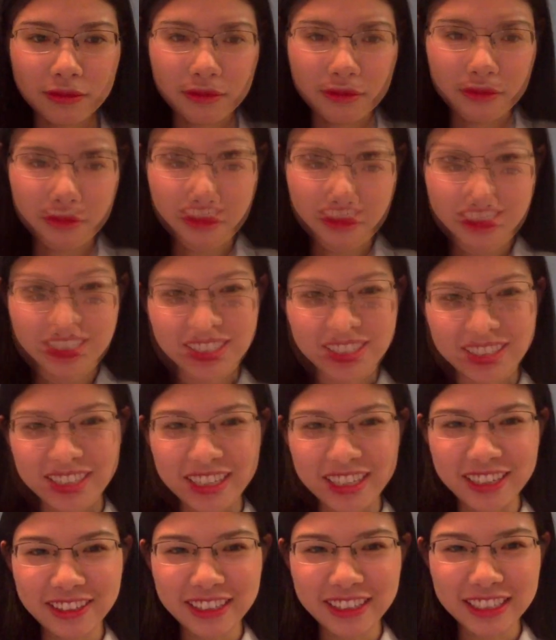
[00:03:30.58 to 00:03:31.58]
Okay,
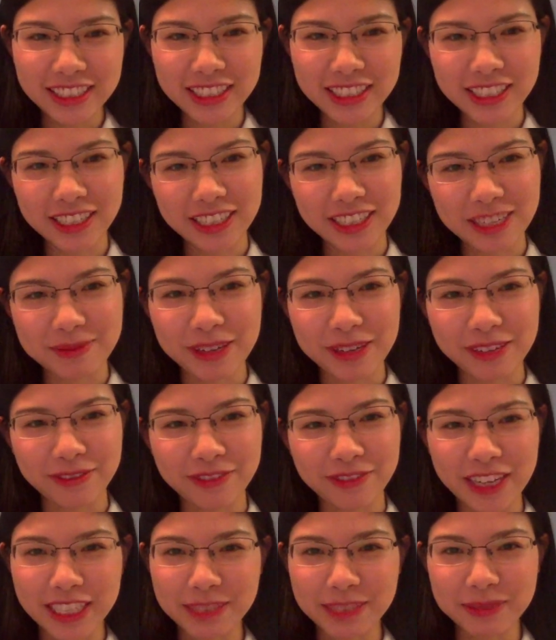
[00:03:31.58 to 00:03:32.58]
now let's talk about
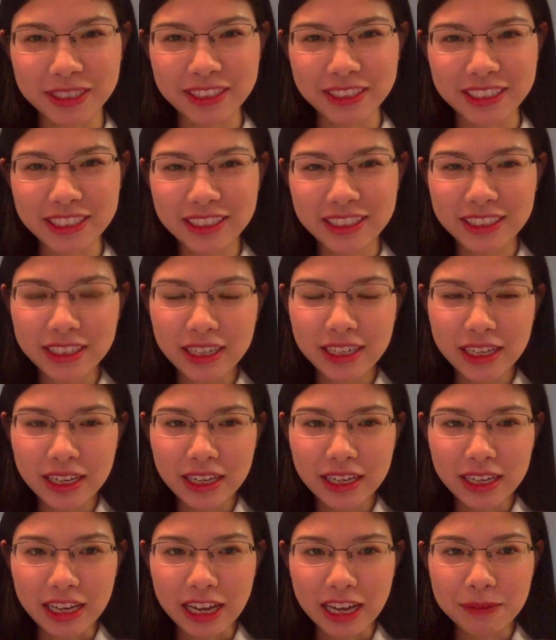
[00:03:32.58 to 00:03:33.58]
Facebook.
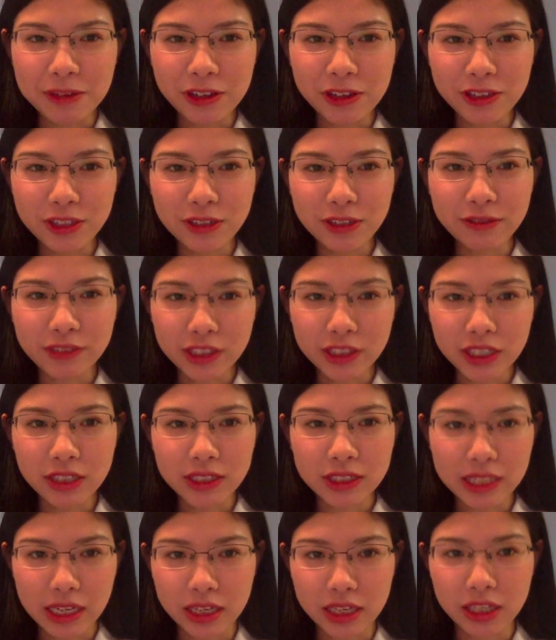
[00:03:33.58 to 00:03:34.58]
I'm going to
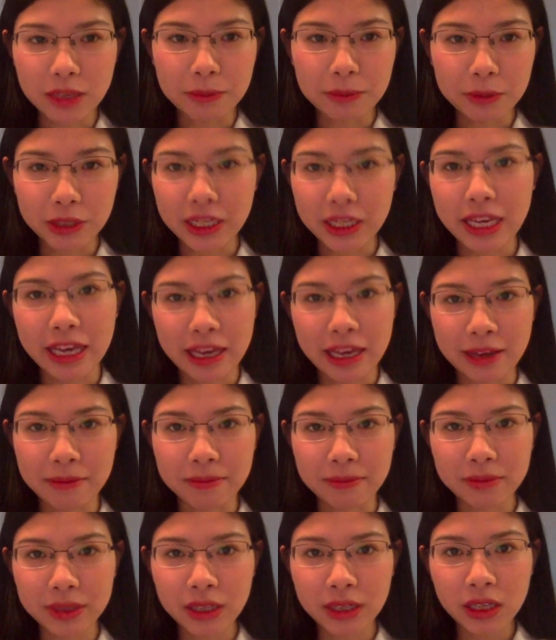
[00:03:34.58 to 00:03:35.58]
focus on the bootcamp.
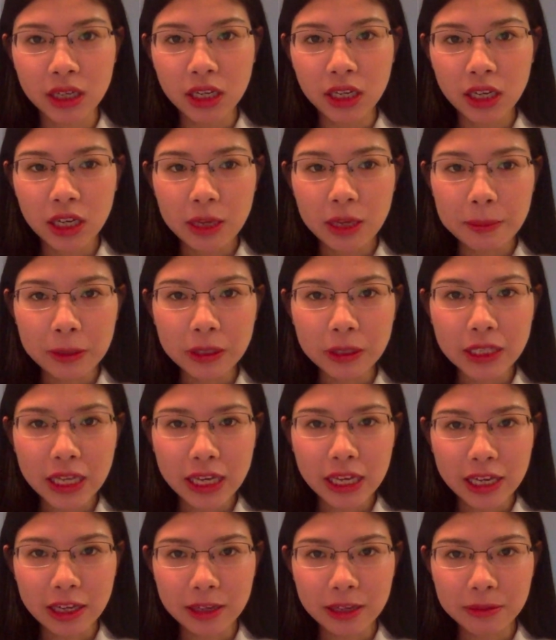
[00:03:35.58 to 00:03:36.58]

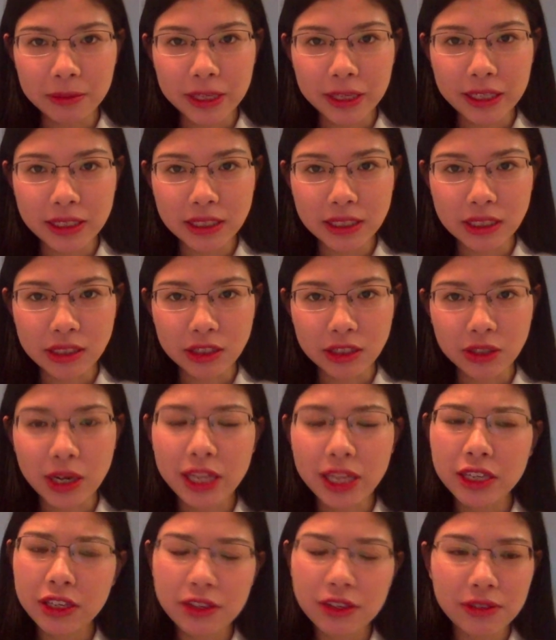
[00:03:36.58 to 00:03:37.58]
Bootcamp is a
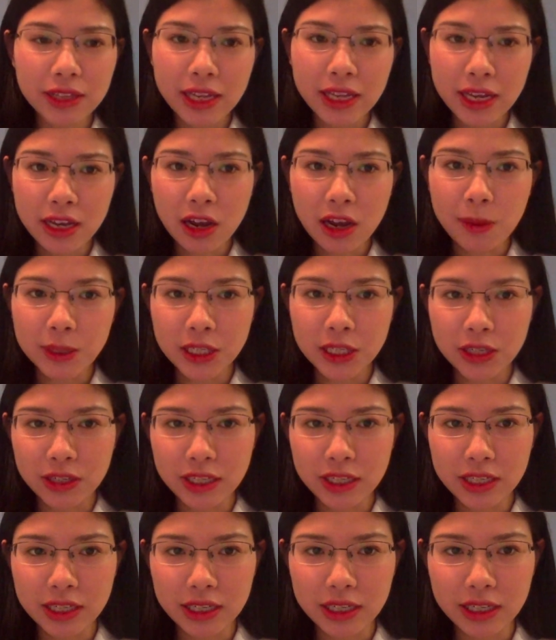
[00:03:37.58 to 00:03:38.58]
quite unique
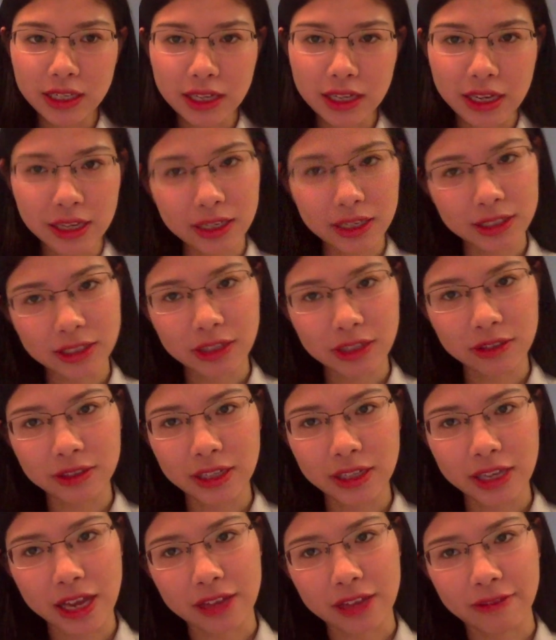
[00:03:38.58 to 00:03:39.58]
opportunity and it's
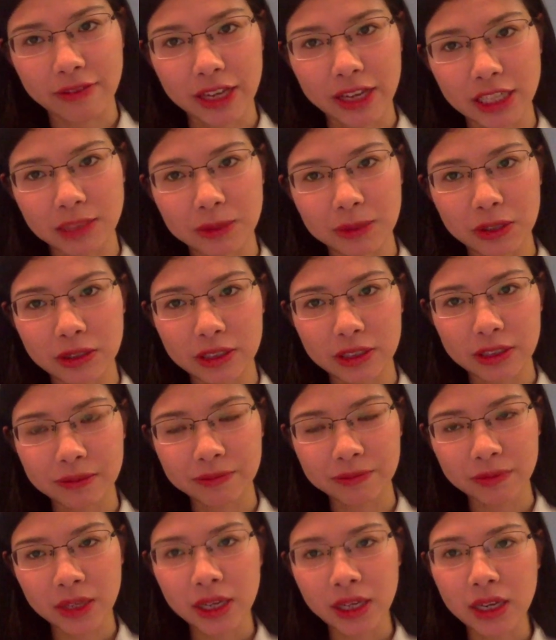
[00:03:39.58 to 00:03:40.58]
only at Facebook.
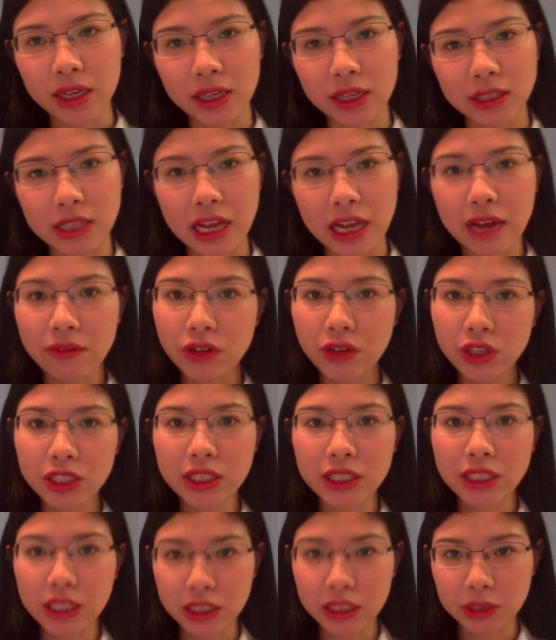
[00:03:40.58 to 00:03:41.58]
It's average
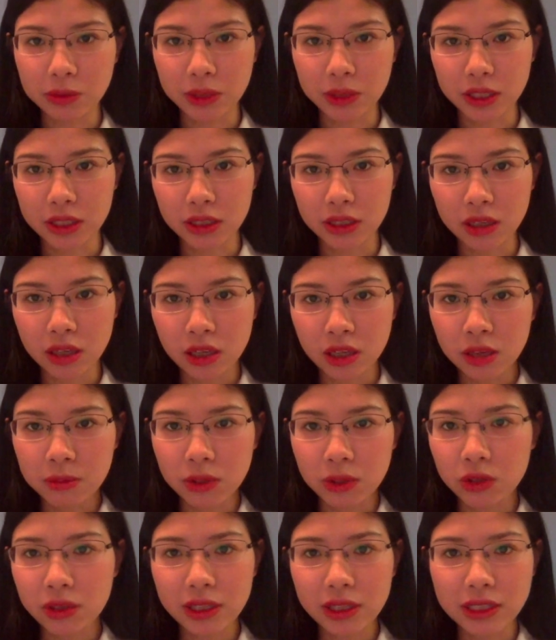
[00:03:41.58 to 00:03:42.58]
6 weeks,
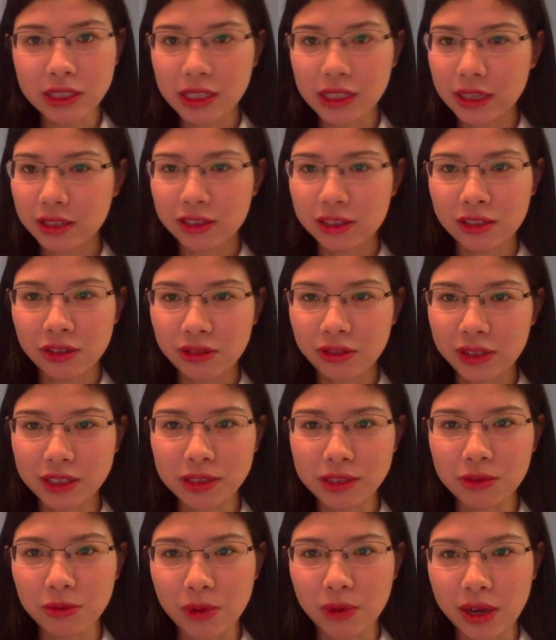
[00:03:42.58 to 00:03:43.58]
but you can stay as long as
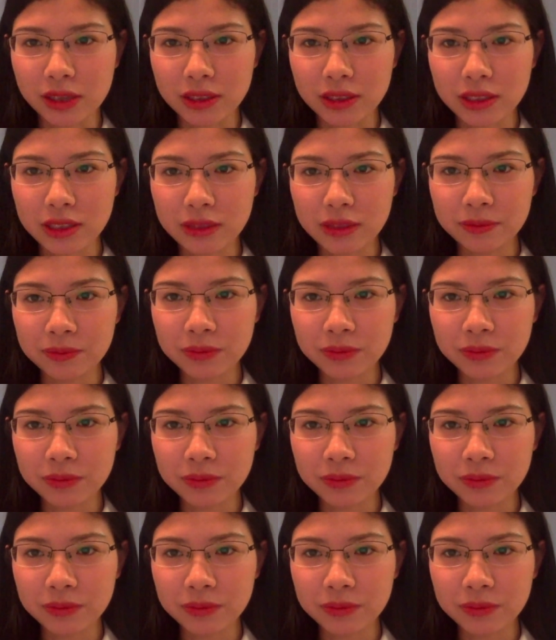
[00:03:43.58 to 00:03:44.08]
you want.